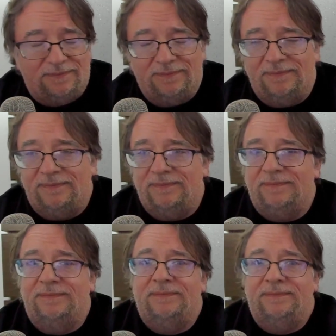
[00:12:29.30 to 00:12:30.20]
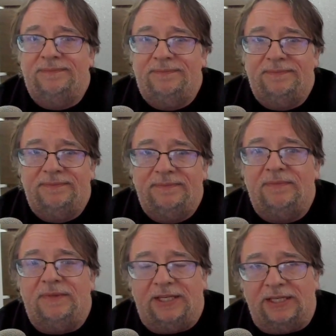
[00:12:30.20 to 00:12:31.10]

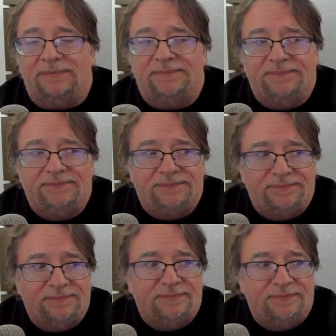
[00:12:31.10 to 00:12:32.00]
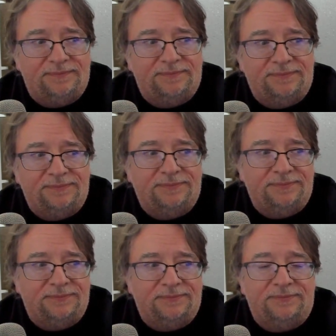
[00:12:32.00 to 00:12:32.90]

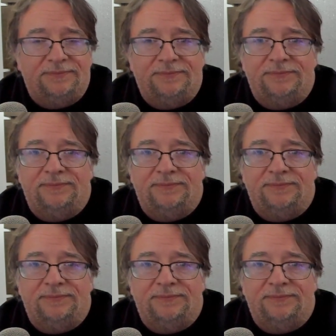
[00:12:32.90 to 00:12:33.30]
(not speaking)